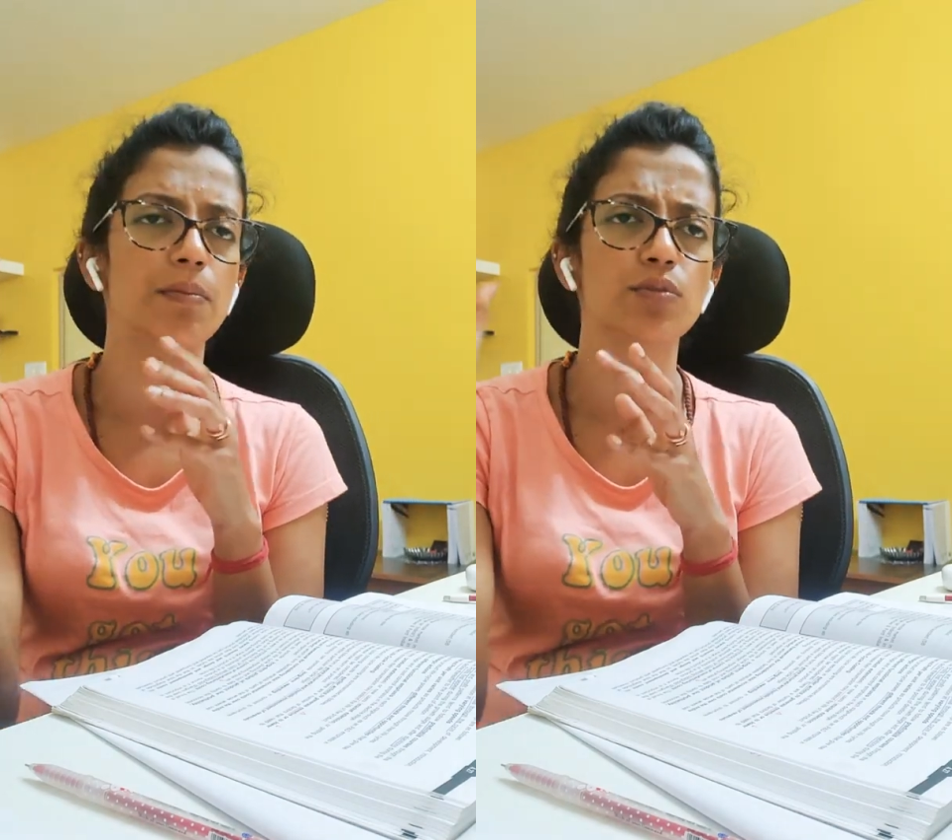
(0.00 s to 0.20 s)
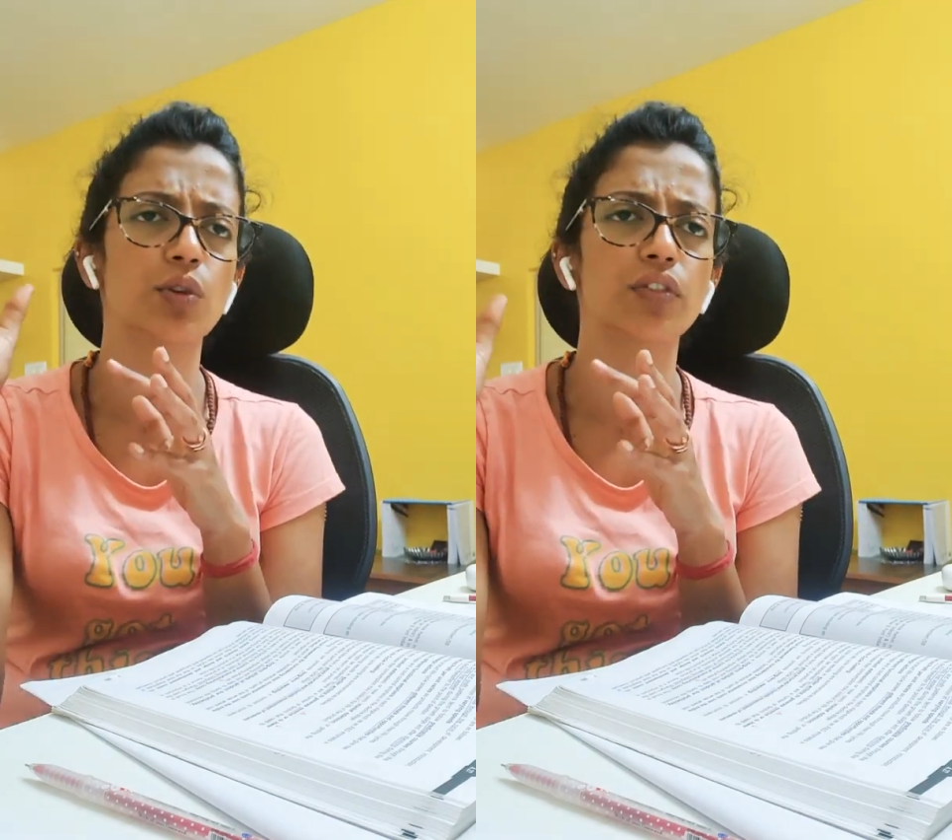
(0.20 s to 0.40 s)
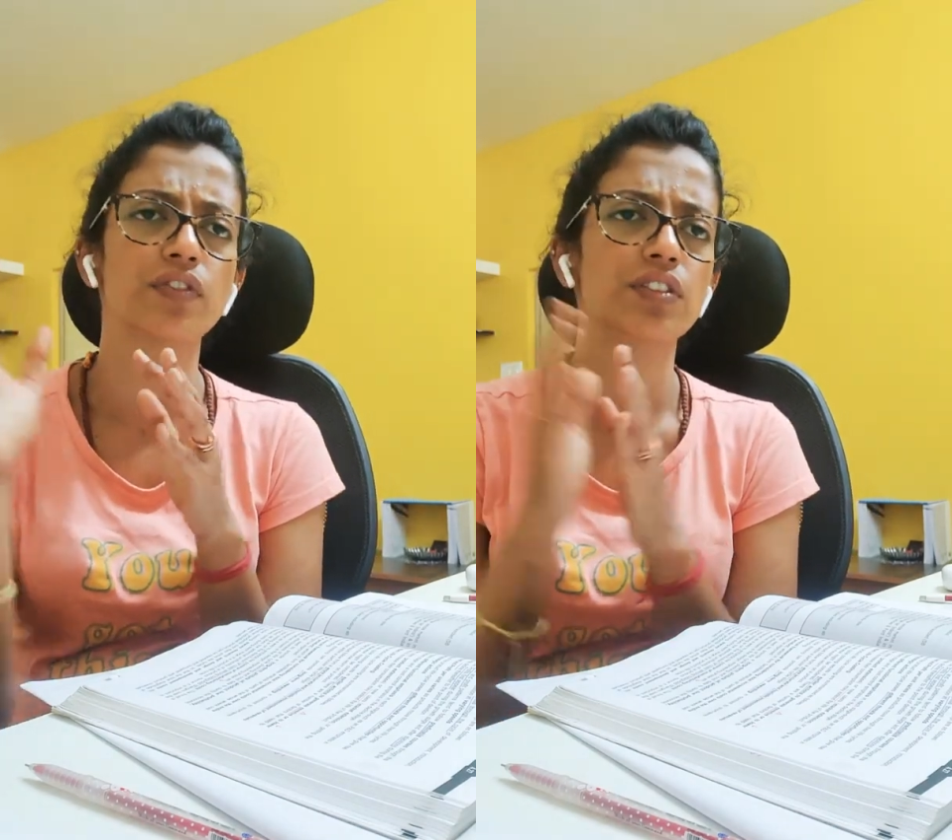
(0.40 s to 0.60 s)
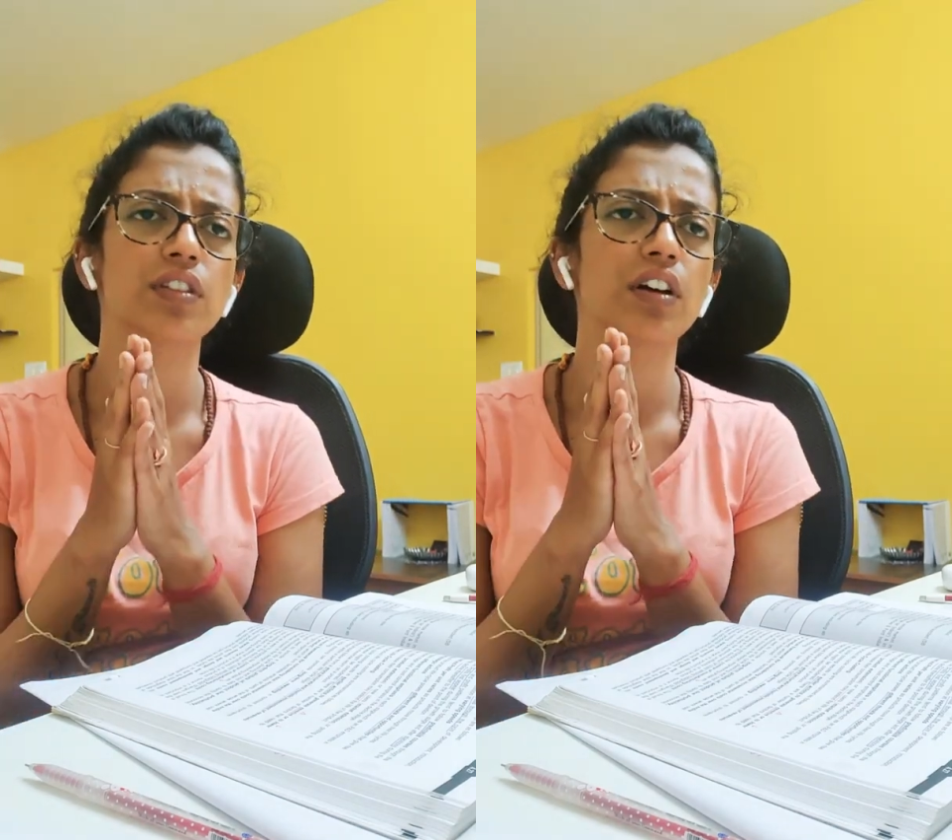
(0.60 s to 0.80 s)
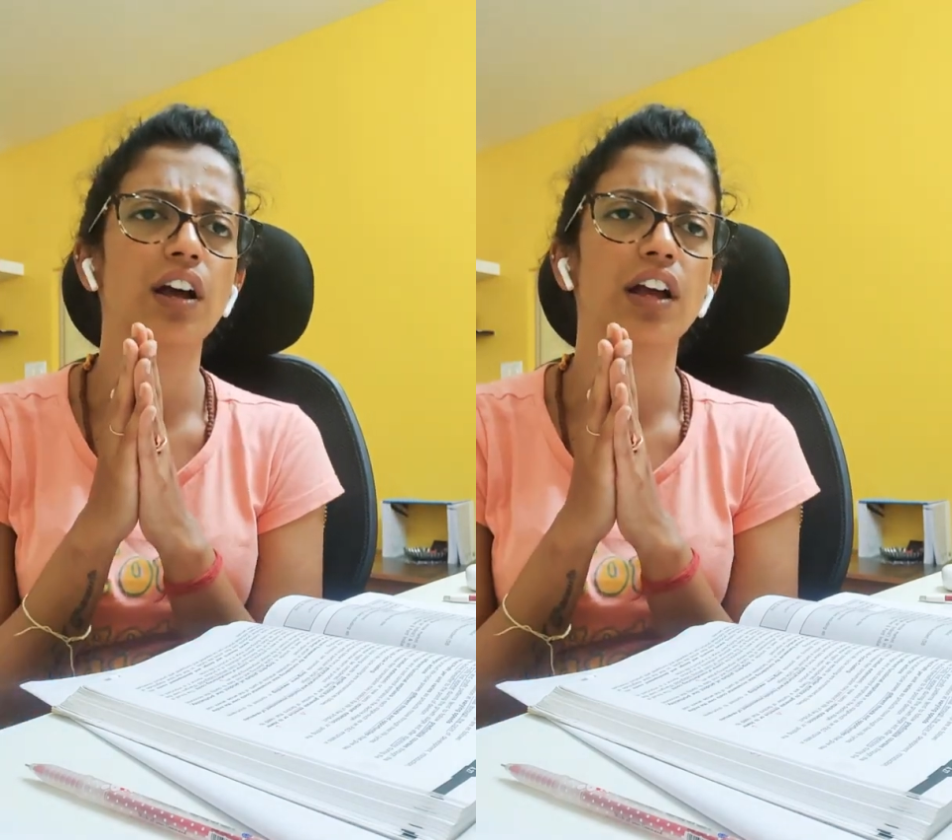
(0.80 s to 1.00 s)
some sort of,
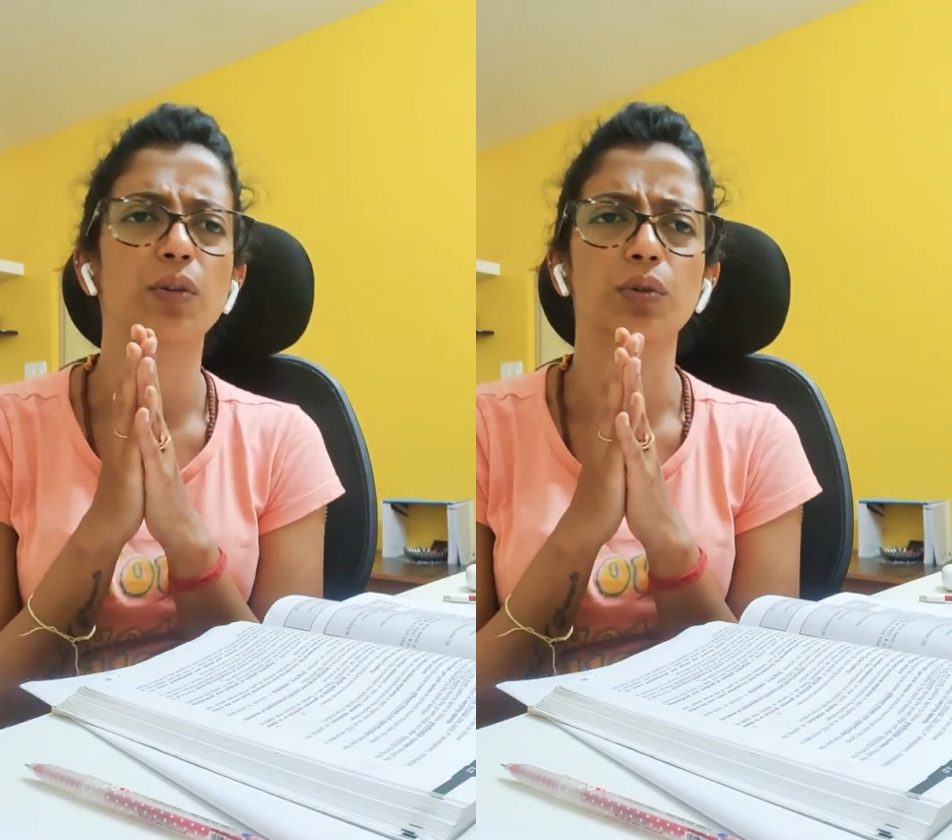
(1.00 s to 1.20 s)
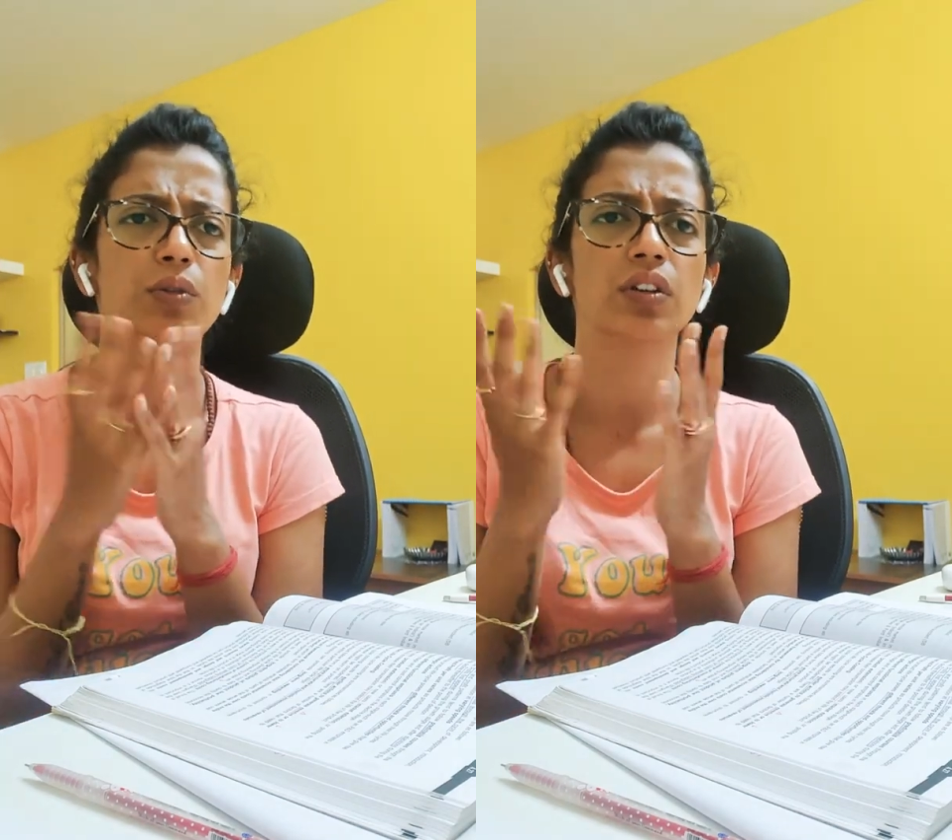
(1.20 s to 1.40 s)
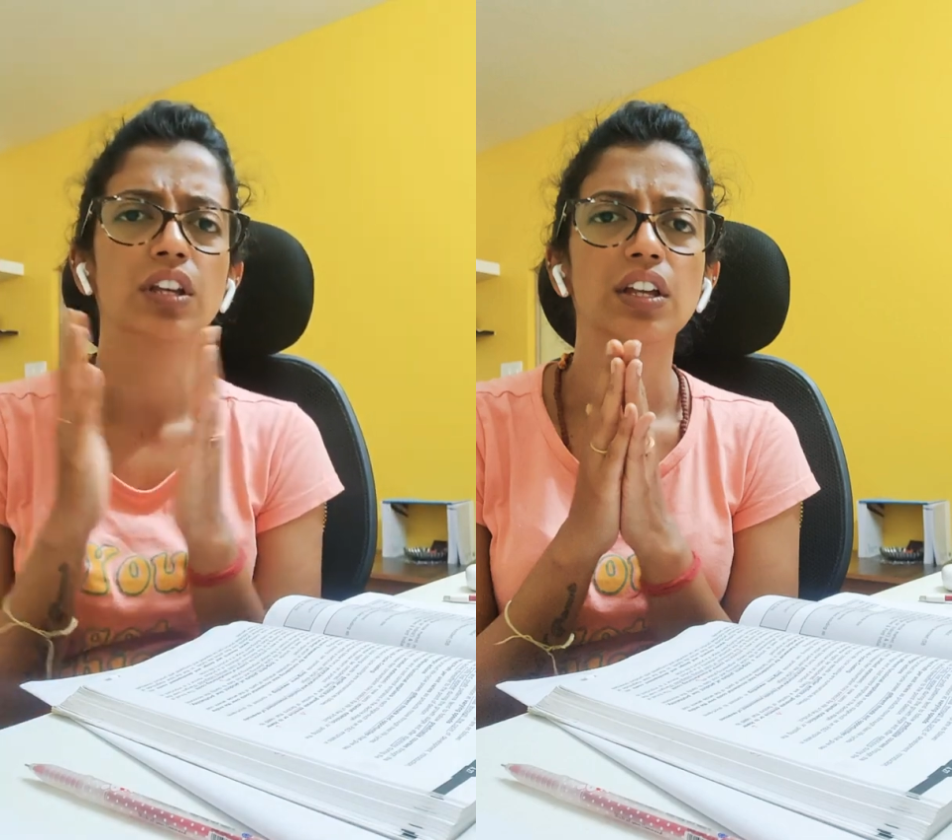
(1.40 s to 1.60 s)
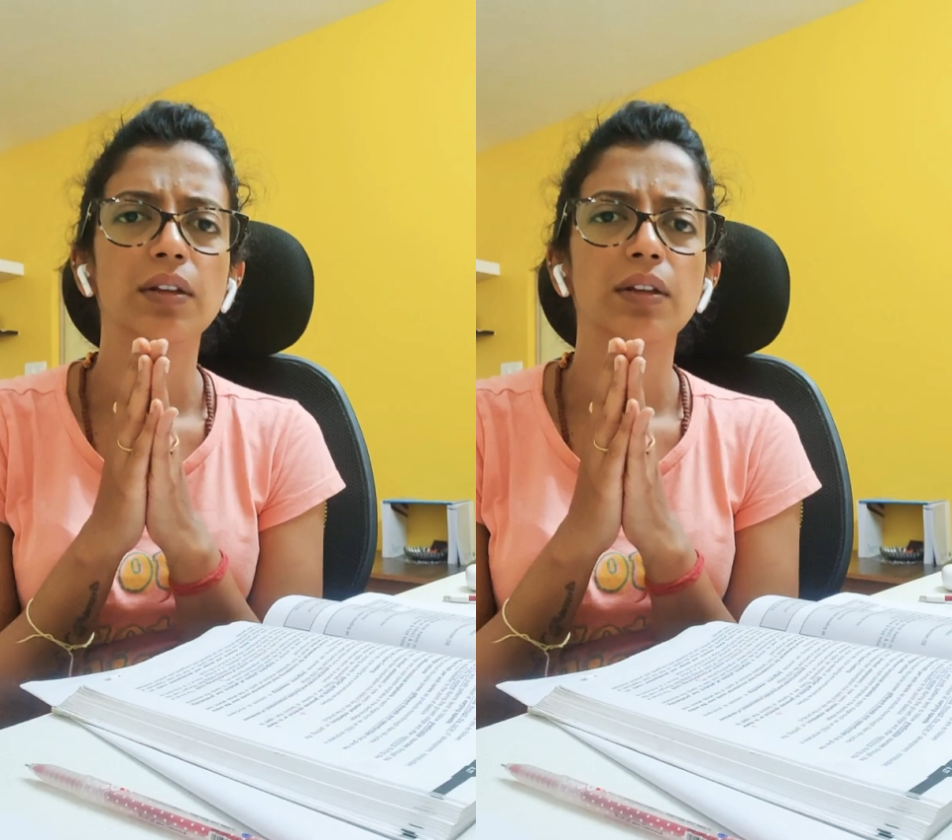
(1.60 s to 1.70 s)
I don't know.